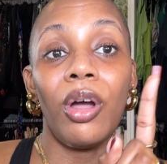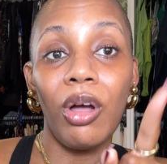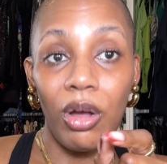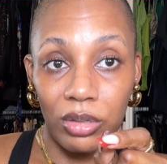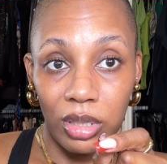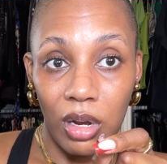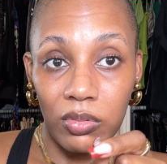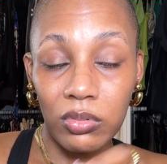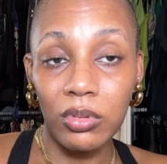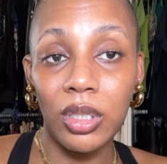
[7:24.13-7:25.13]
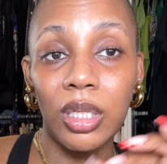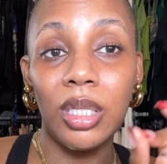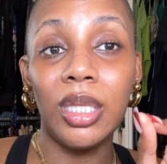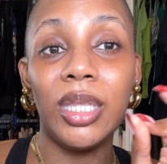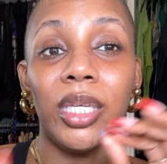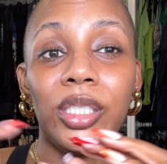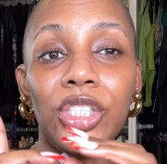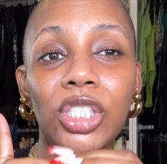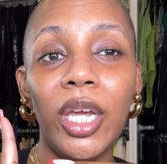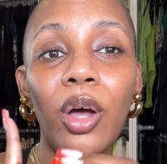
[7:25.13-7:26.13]
Also, the
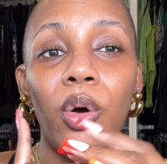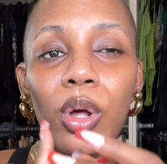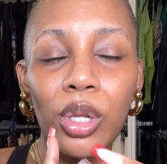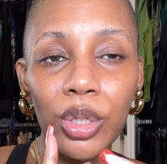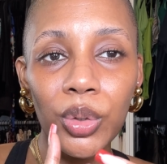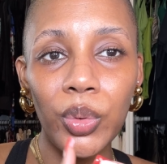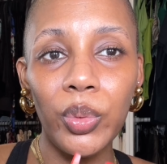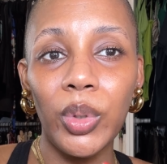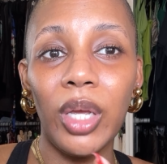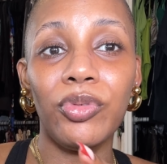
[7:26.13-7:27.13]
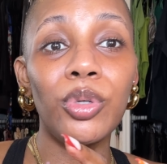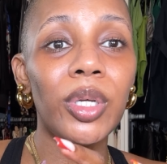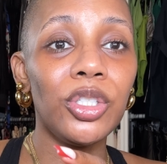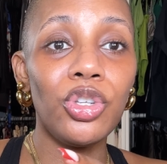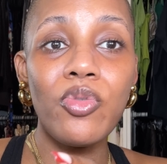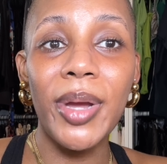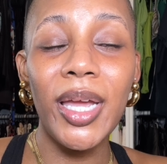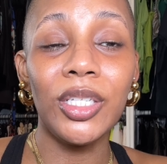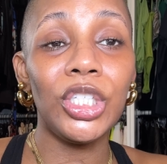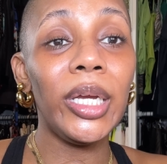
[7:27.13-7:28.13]
gel glue, if you get too
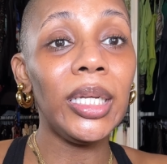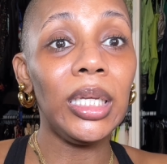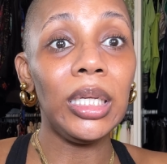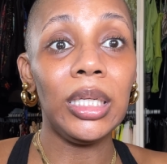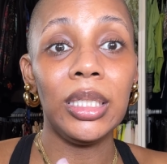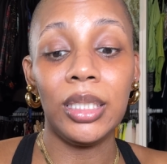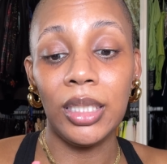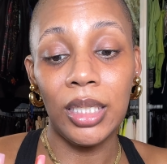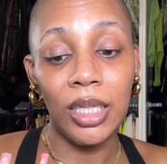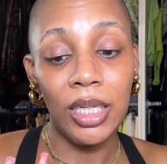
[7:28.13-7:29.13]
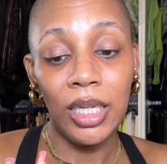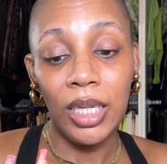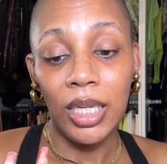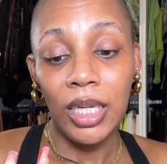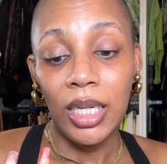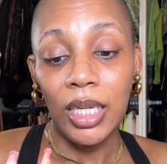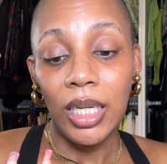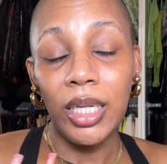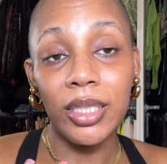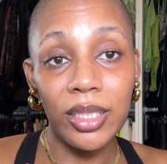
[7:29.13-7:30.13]
much, honey,
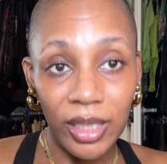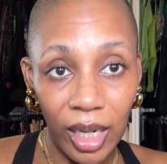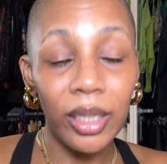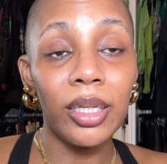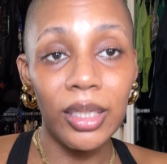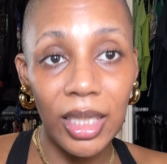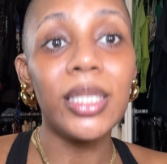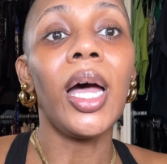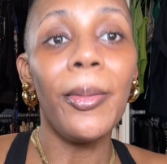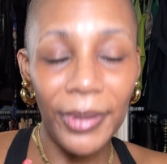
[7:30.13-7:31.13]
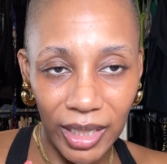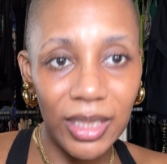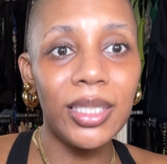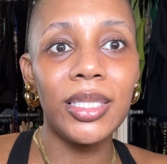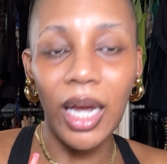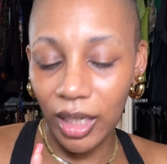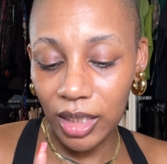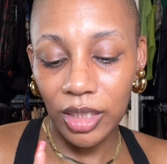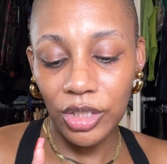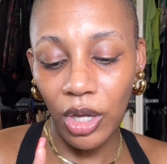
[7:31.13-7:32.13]
it's stuck. It's up and it's stuck.
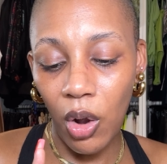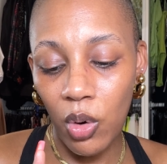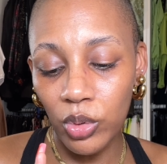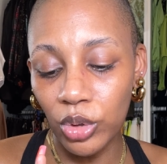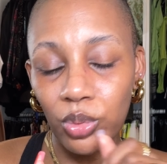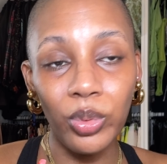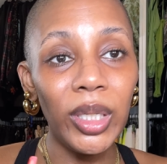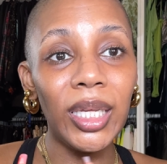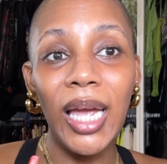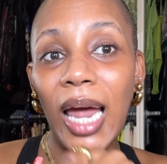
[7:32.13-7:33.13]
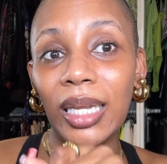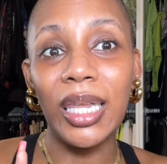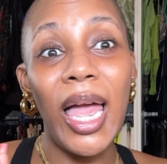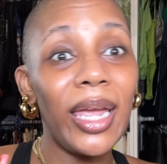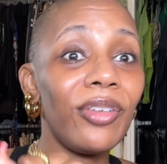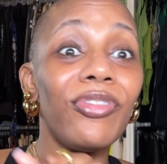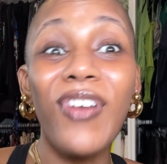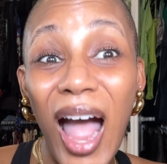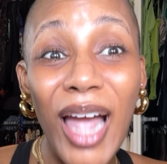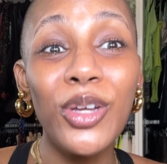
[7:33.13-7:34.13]
So you really got to like
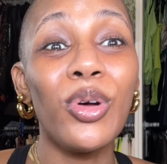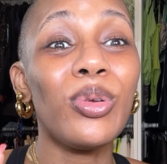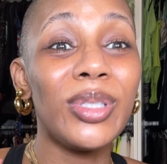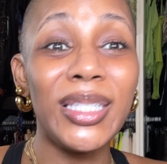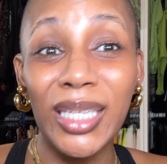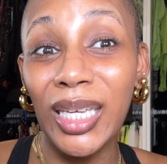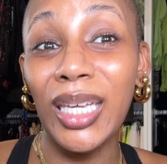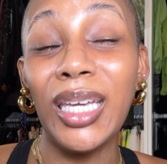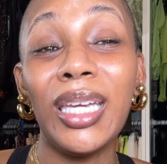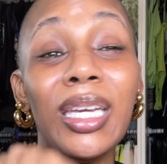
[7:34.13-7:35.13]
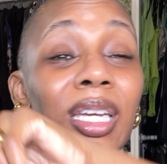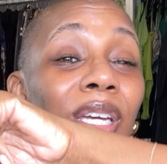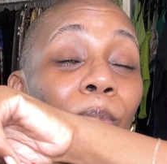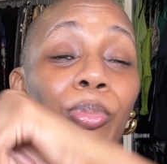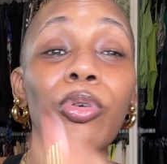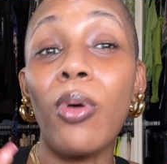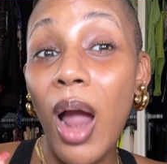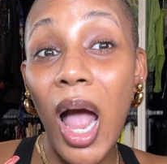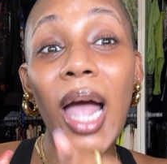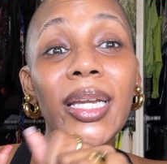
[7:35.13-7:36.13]
file, dig,
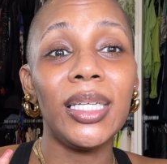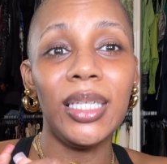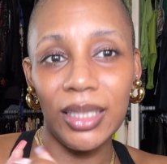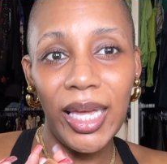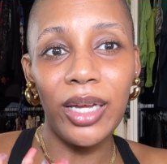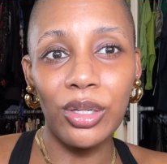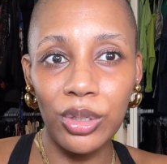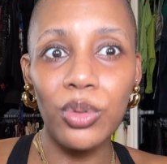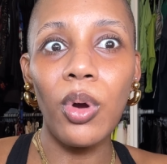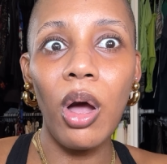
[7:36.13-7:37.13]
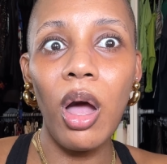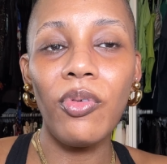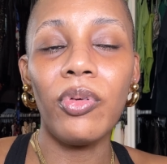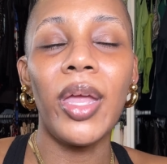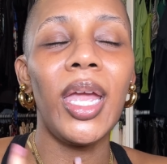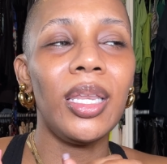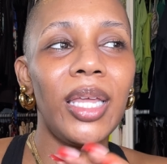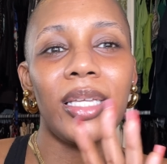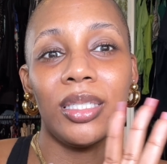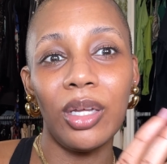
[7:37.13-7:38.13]
pry to get that glue off. And
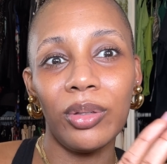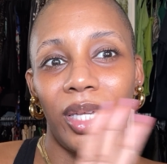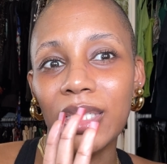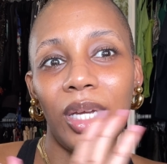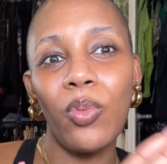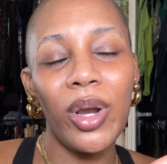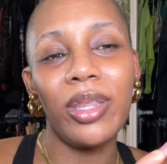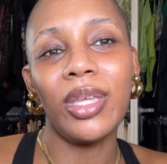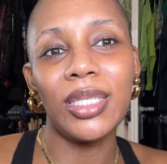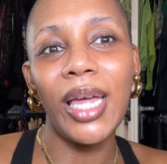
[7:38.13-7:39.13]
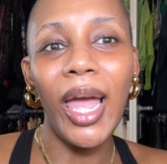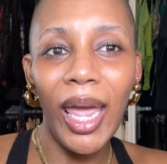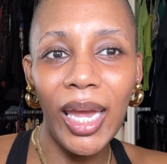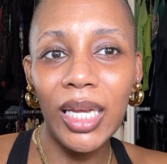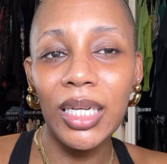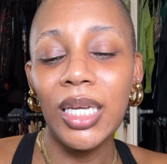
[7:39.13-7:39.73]
that's like one of the things I hate,